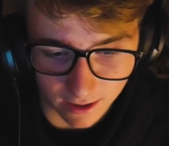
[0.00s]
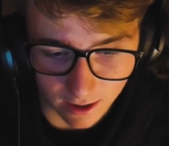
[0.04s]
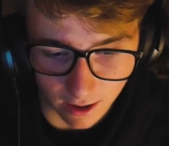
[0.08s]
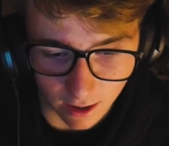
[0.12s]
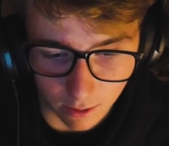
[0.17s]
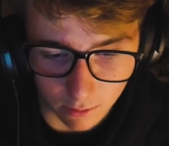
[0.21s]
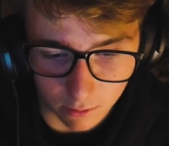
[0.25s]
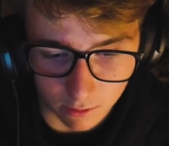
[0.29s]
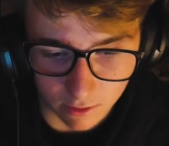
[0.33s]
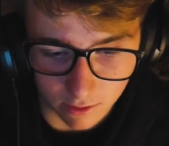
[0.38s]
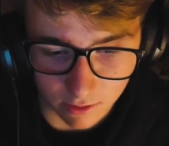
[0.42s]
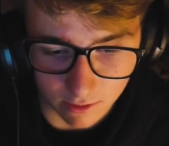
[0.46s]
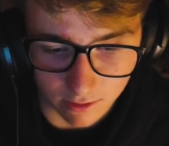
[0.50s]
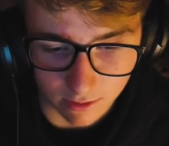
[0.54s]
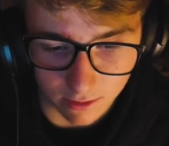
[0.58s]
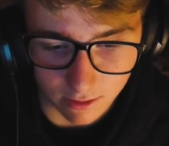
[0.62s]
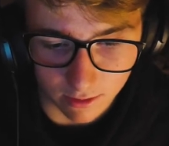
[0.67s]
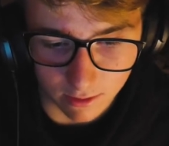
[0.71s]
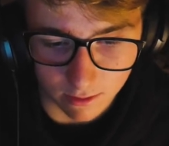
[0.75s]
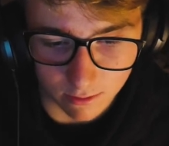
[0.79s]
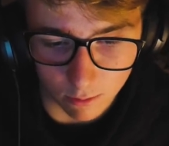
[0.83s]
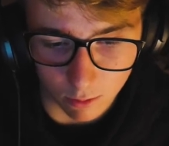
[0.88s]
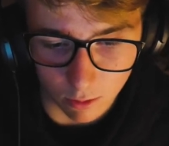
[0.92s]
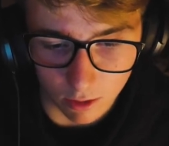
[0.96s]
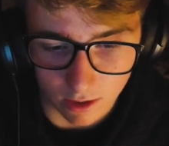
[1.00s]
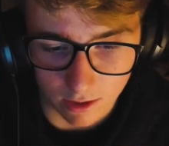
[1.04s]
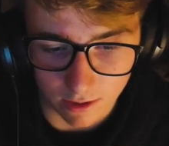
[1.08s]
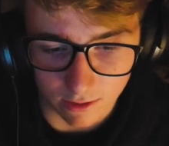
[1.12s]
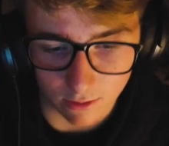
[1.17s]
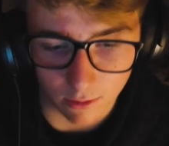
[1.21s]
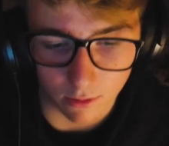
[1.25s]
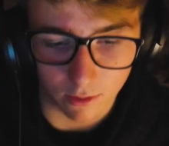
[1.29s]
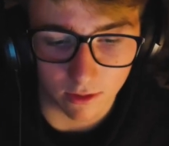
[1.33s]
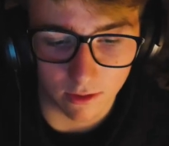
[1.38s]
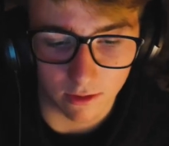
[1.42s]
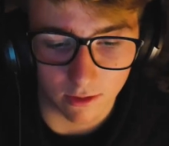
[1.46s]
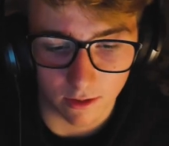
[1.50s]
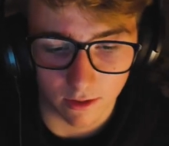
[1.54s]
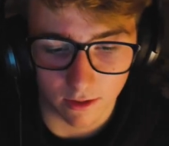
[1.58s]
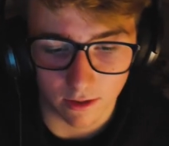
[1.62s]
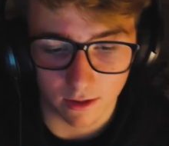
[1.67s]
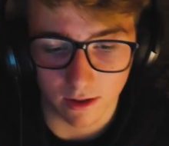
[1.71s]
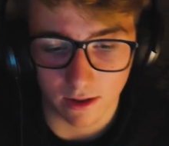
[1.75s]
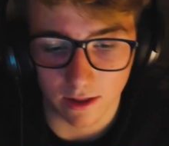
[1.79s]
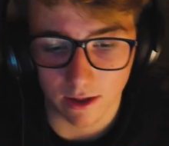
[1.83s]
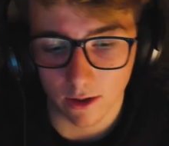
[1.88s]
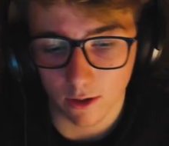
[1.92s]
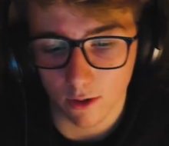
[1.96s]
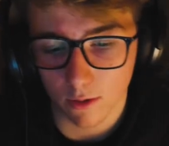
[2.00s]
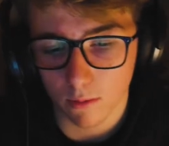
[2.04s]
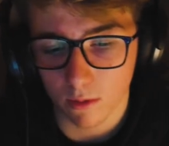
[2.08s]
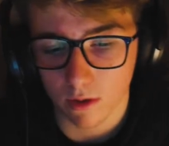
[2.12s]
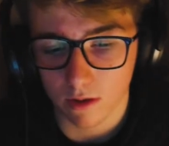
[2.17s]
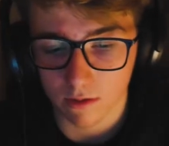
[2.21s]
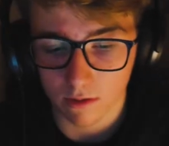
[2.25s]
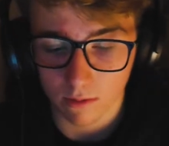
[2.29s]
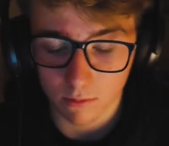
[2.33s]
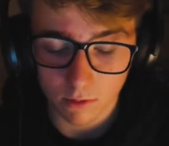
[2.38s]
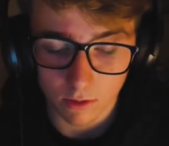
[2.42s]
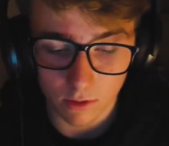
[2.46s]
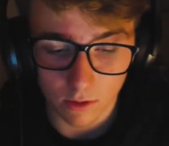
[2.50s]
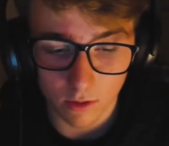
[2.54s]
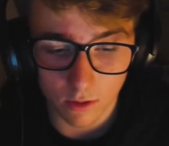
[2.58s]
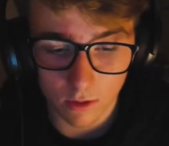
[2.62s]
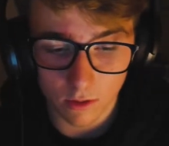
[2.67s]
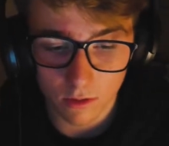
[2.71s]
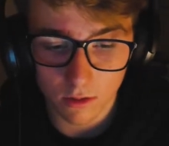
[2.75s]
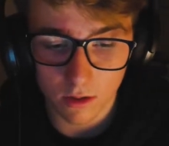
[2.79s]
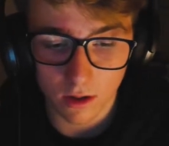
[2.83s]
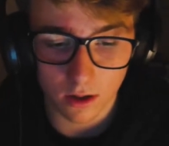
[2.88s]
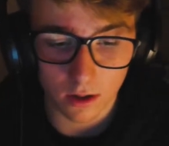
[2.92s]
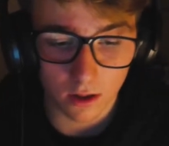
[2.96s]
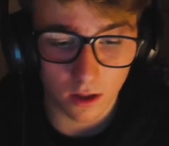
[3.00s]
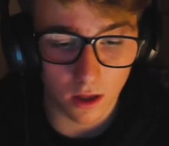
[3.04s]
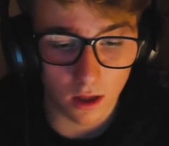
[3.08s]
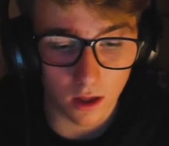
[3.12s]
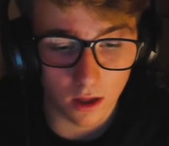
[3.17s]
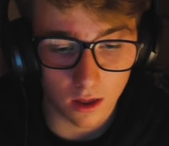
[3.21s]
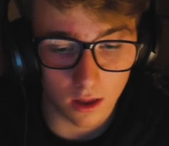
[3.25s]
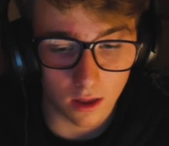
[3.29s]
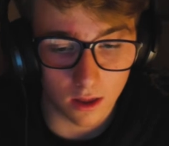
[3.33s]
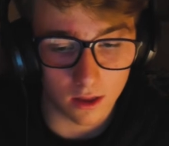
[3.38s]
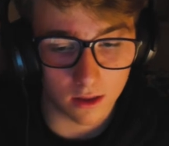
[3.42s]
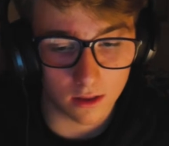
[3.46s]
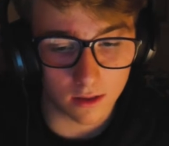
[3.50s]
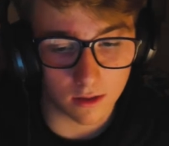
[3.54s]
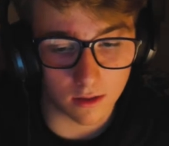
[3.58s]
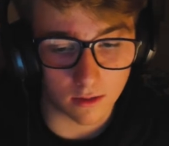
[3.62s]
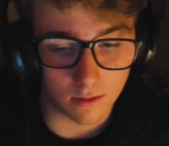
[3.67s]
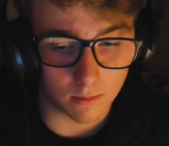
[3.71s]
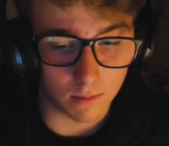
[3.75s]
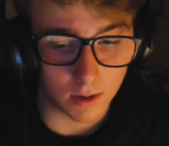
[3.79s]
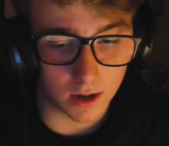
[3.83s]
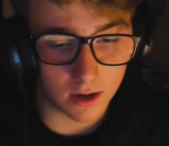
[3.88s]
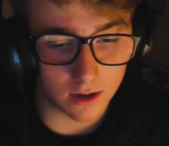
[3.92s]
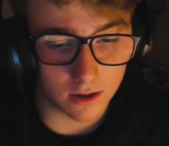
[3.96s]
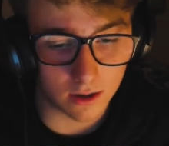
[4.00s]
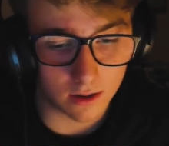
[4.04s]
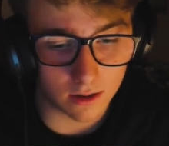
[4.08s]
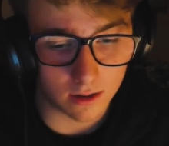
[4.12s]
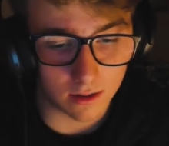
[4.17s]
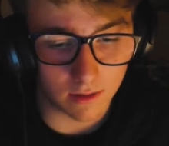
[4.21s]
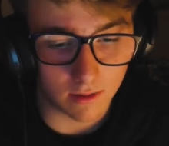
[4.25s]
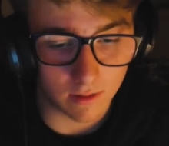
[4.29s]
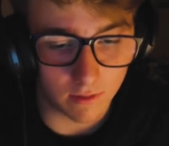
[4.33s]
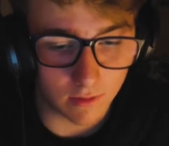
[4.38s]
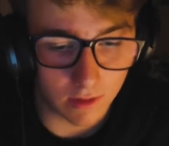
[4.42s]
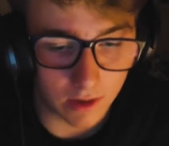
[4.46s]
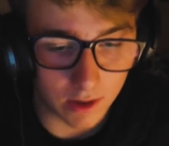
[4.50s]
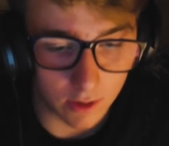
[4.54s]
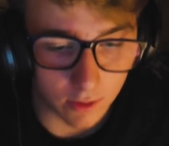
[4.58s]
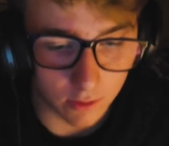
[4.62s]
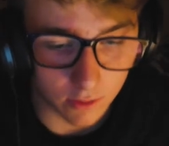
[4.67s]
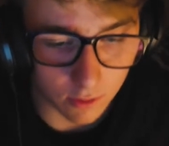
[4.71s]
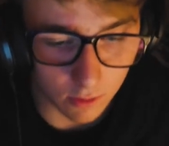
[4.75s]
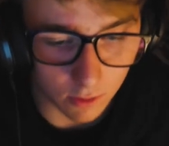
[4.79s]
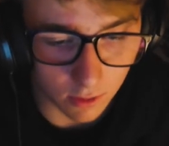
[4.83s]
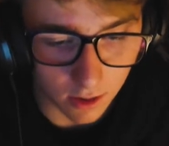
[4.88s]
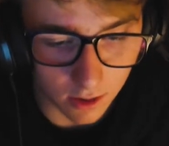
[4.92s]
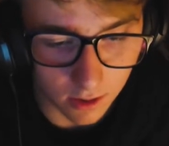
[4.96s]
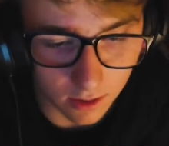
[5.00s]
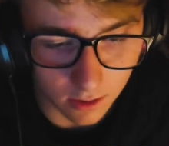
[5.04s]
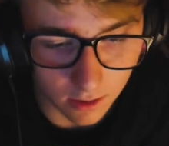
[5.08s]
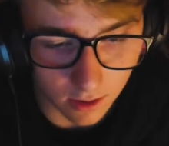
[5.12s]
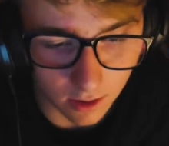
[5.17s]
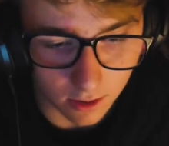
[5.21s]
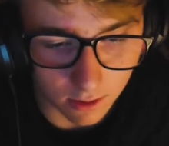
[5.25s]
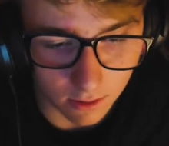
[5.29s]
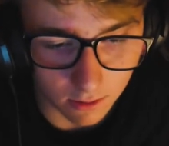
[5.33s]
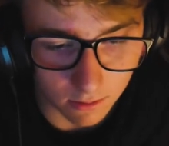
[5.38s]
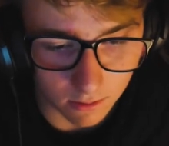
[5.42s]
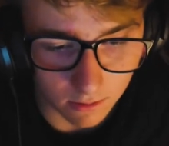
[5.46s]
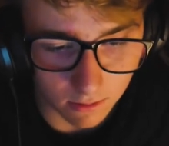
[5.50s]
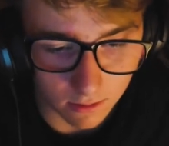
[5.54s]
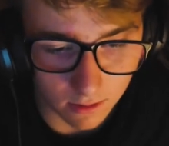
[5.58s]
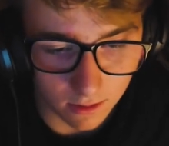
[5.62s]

I was just really talking to Leo, but it's up to you. Like, doesn't matter if Leo's alright. I don't.